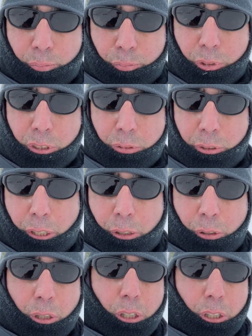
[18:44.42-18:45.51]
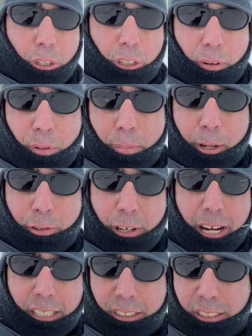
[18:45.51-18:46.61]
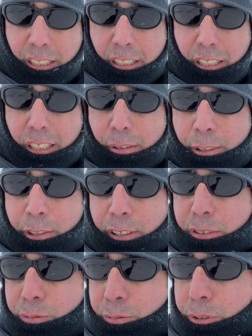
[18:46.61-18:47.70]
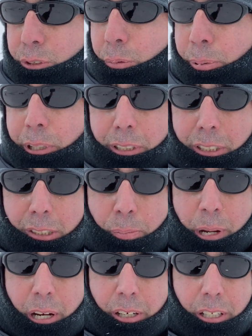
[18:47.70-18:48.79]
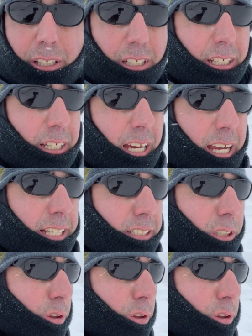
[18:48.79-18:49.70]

just, covered my tracks. My tracks completely disappeared. I had to go